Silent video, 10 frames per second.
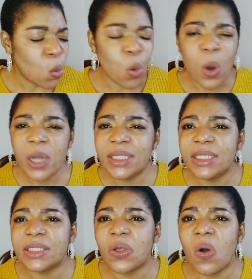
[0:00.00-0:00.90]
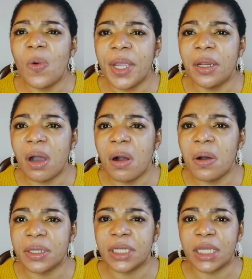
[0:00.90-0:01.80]
What is going
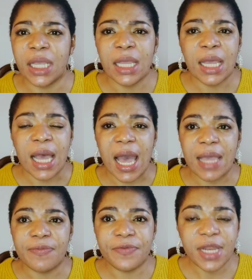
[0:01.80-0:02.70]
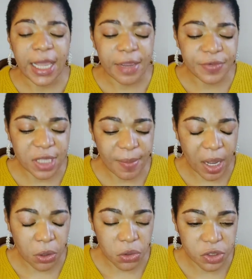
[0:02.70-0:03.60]
on? I feel like every time
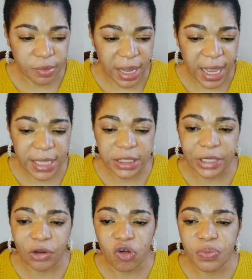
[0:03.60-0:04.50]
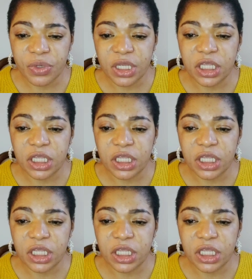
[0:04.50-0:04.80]
I close my eyes and open it,